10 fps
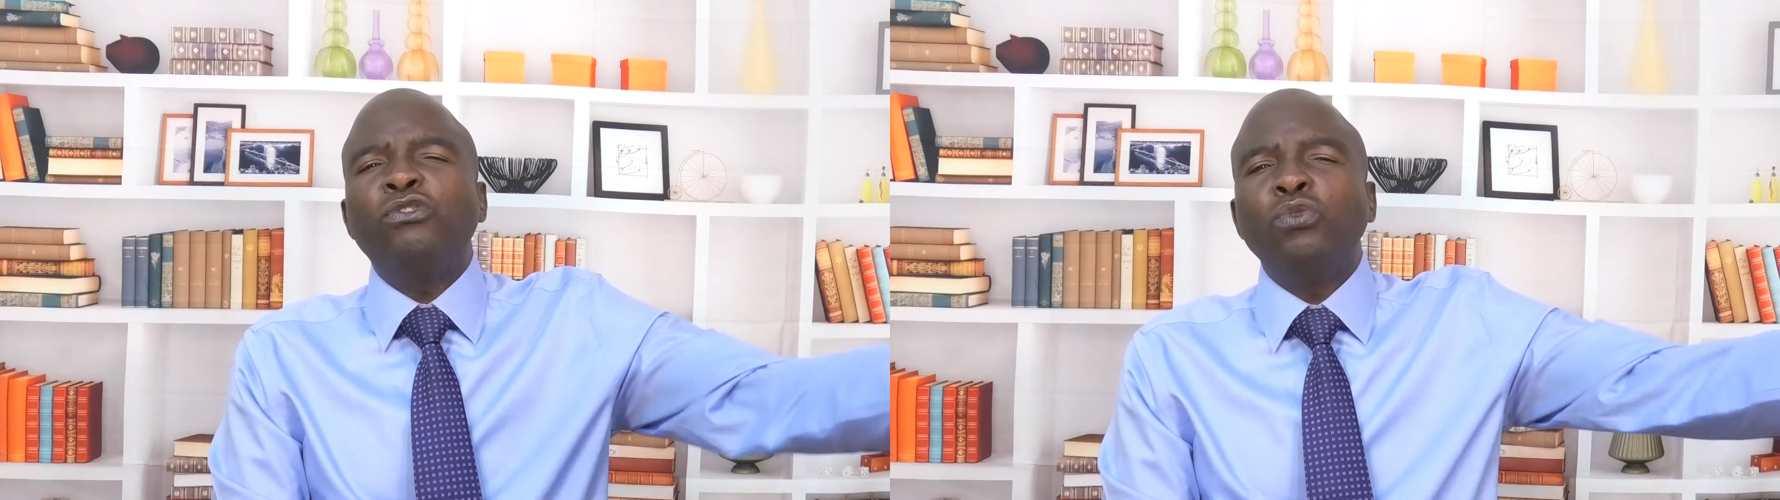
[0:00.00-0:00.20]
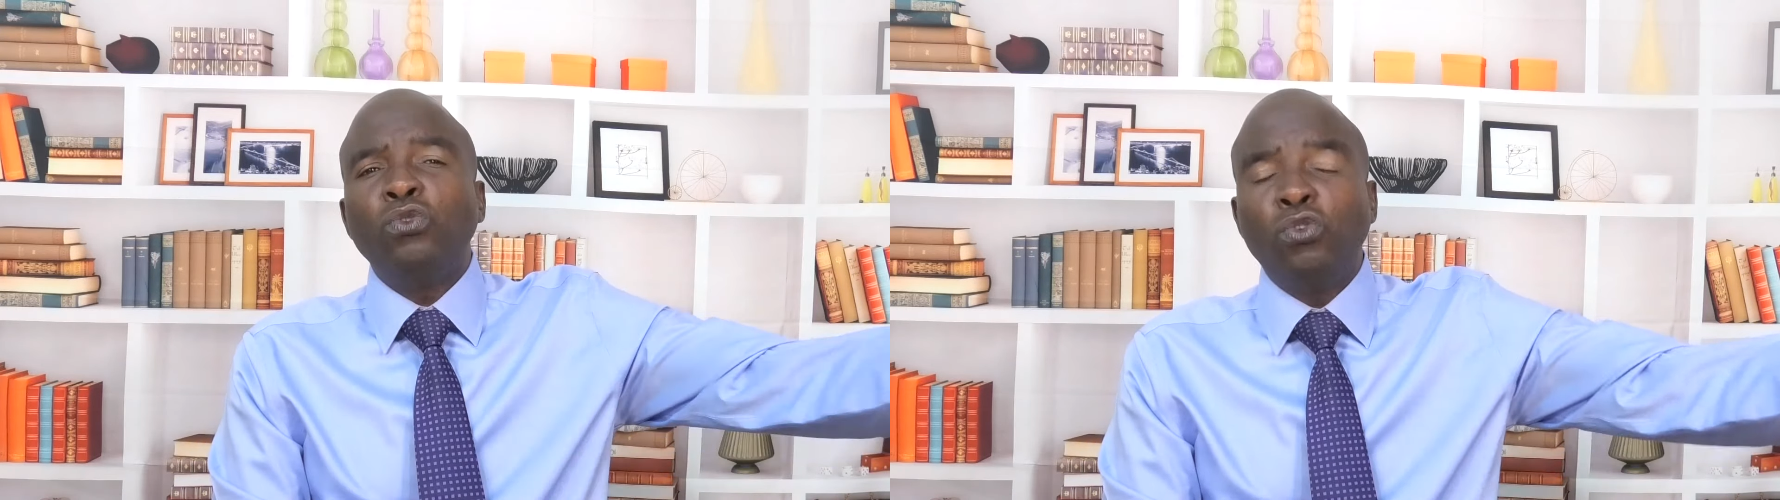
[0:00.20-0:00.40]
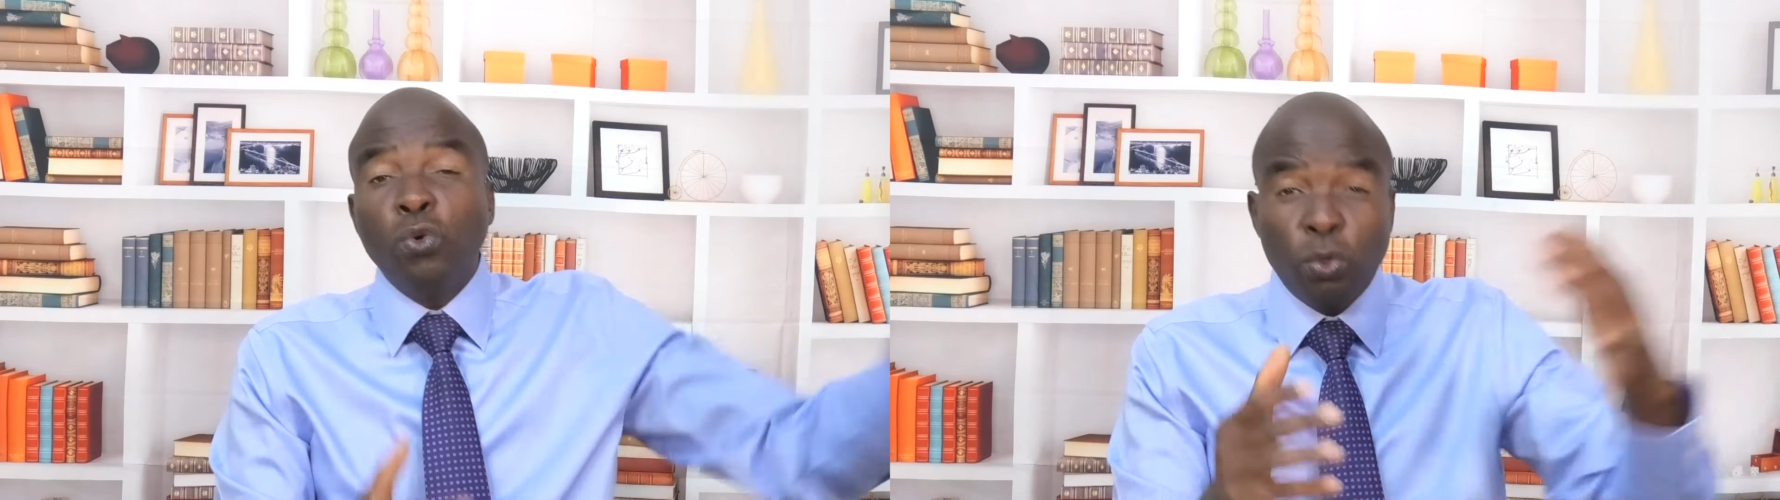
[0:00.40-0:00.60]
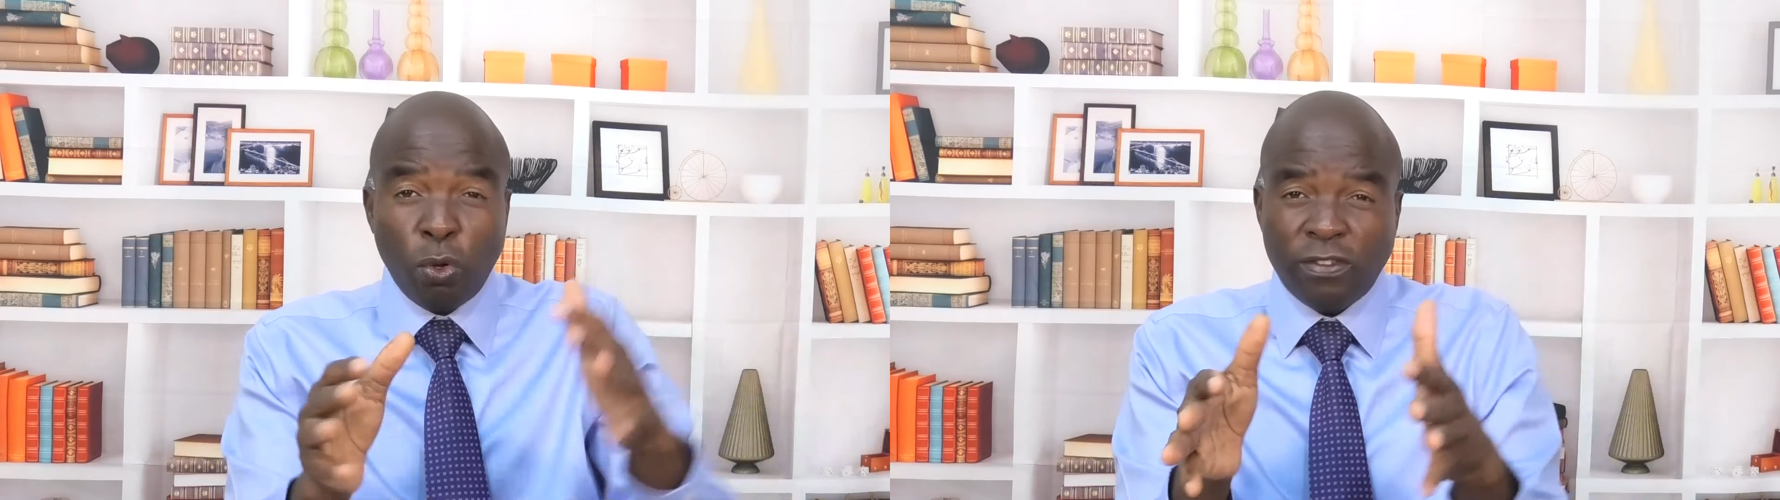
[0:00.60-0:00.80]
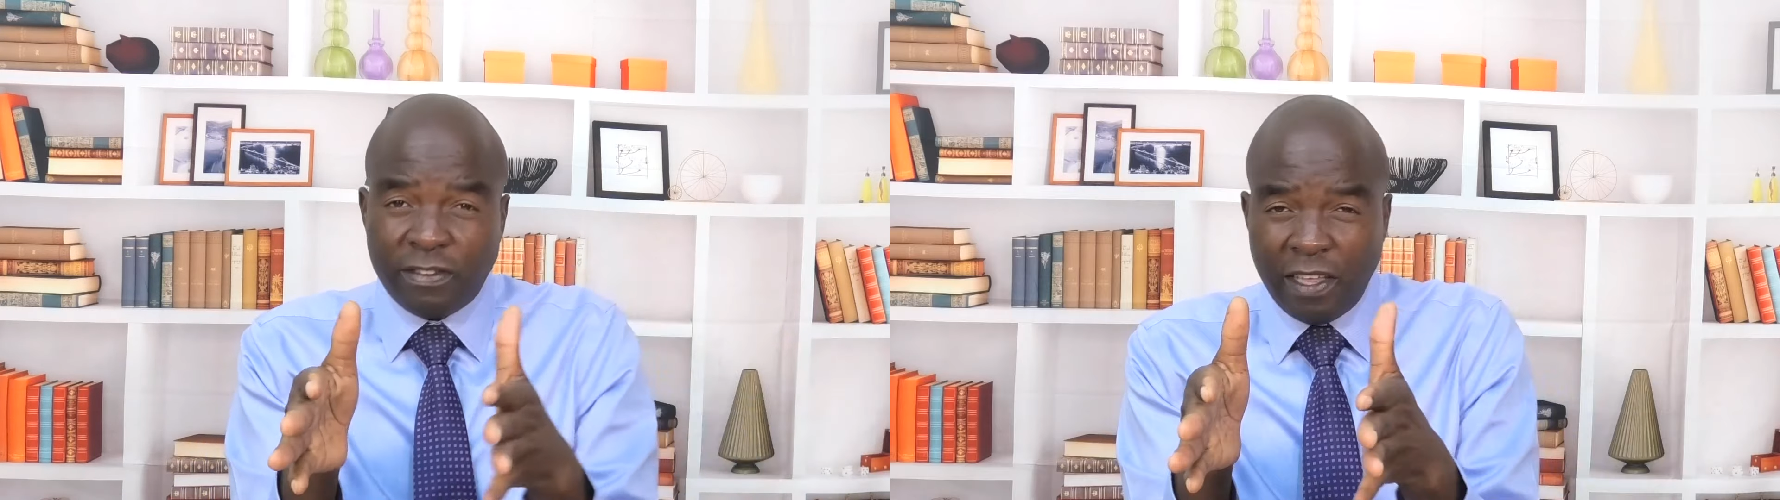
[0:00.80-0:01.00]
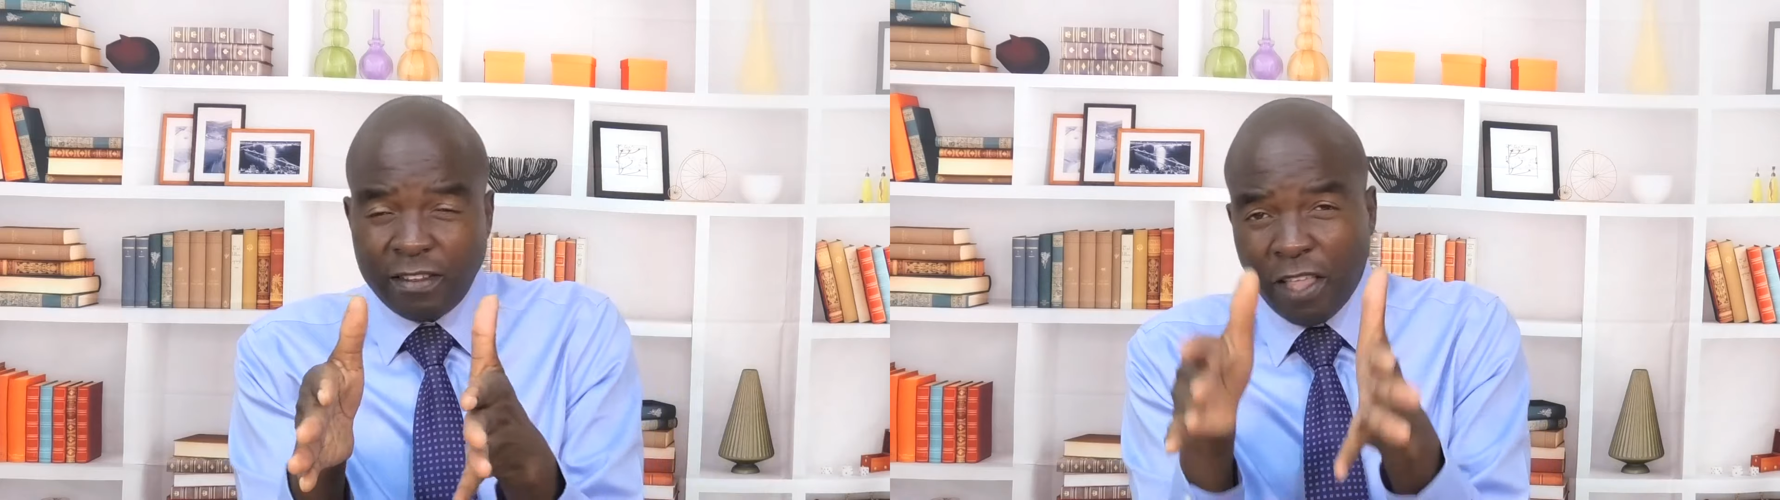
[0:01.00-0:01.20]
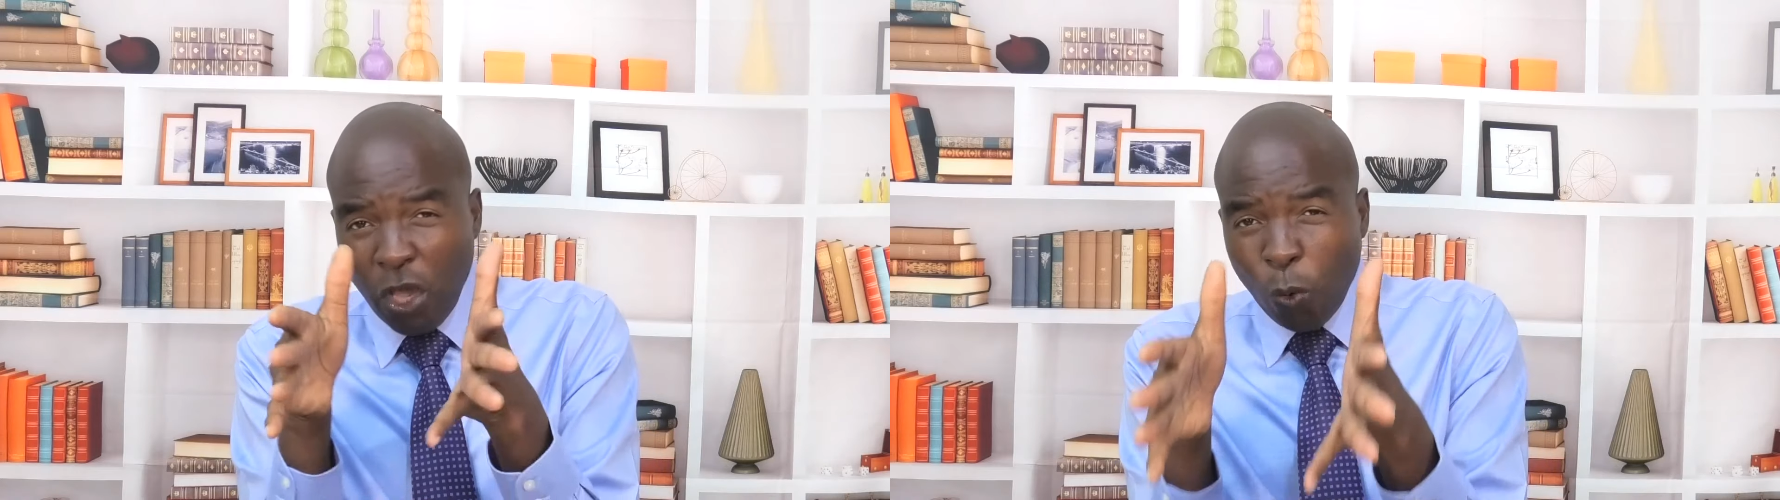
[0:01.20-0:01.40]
to do those things